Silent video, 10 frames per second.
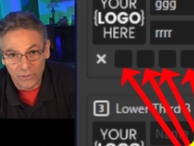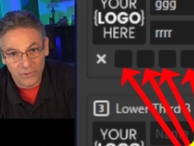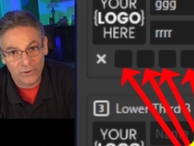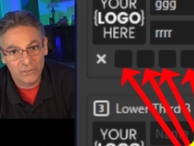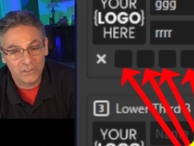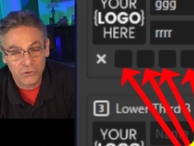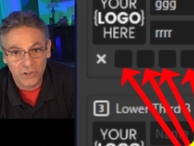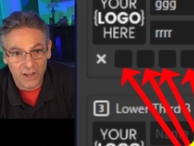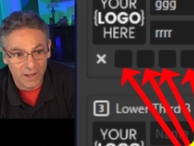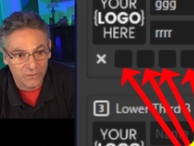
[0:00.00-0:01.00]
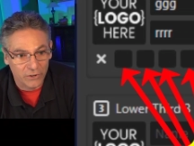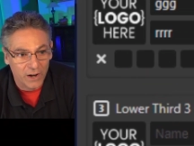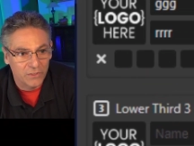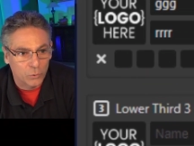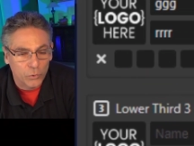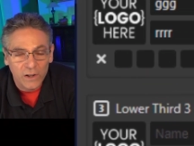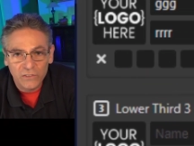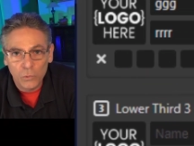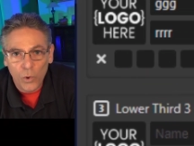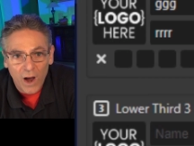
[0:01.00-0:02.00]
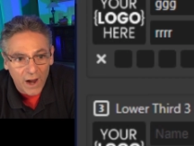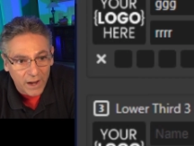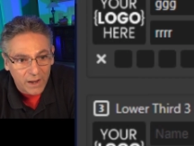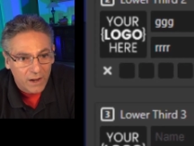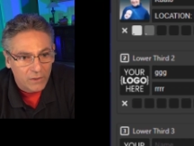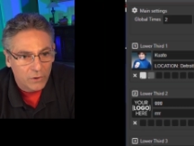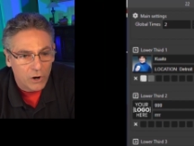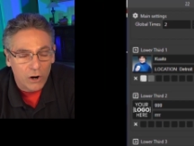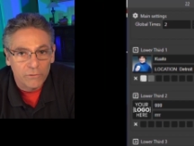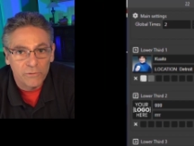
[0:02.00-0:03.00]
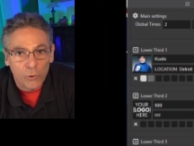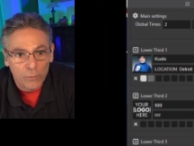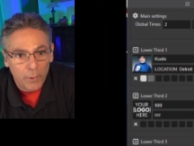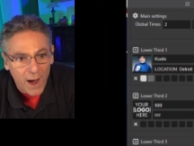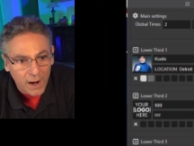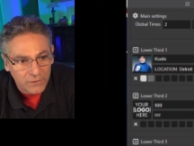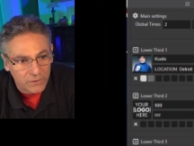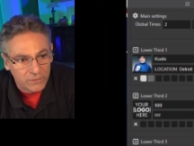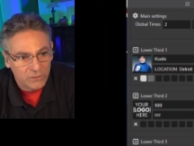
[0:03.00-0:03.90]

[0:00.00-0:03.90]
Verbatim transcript: thirds that you can enter. And the reason why there are 4 boxes